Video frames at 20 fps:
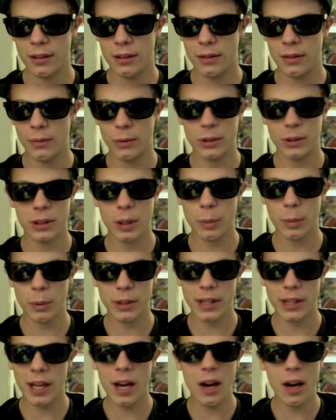What's up
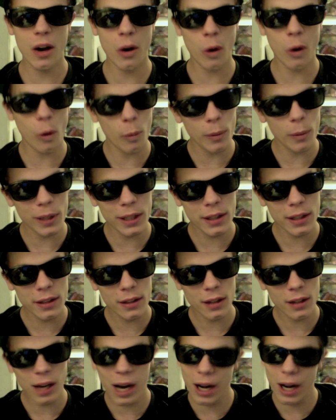with that, homie?
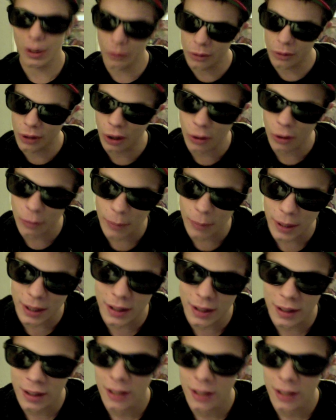I don't know, man.